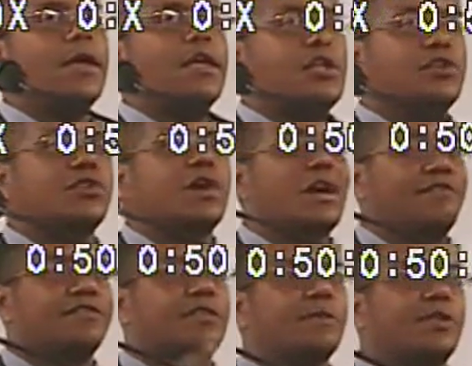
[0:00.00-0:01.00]
you still have
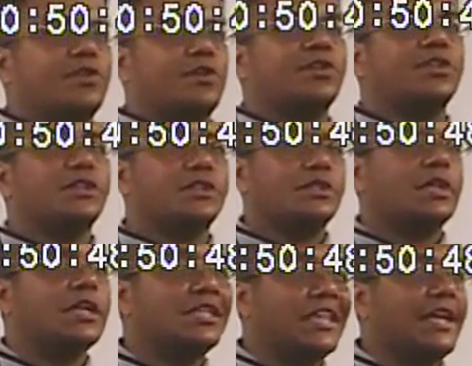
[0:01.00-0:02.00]
some of the churches
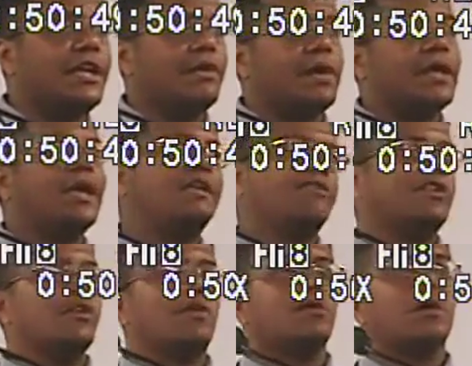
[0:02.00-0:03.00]
continuing, even
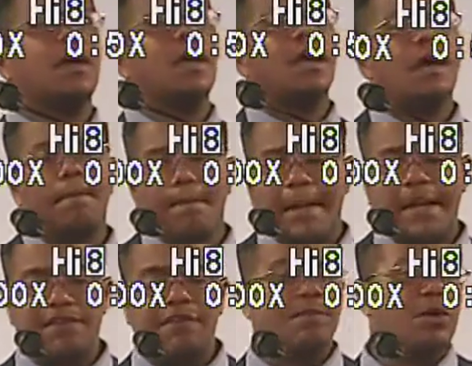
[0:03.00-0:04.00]
though many
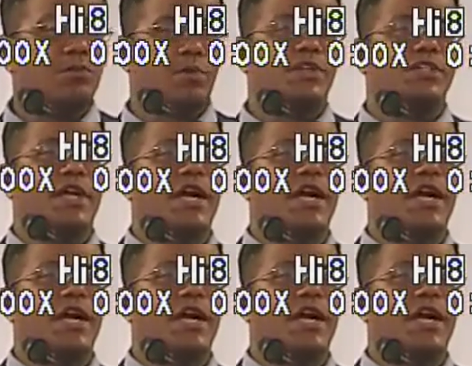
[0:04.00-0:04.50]
of them don't preach the